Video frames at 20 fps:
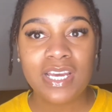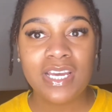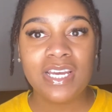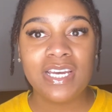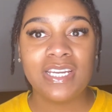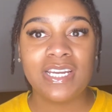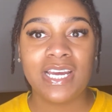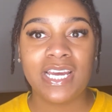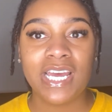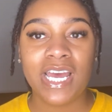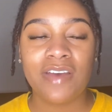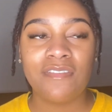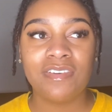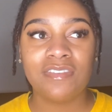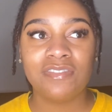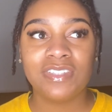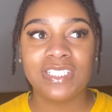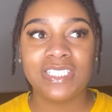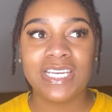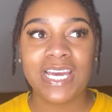and I haven't
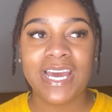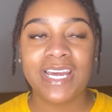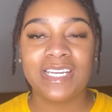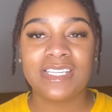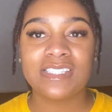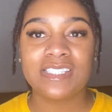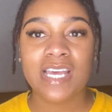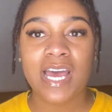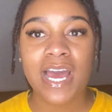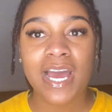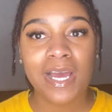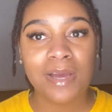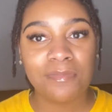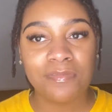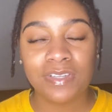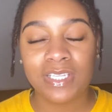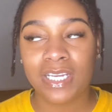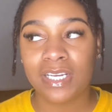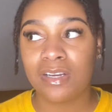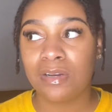really had the time for like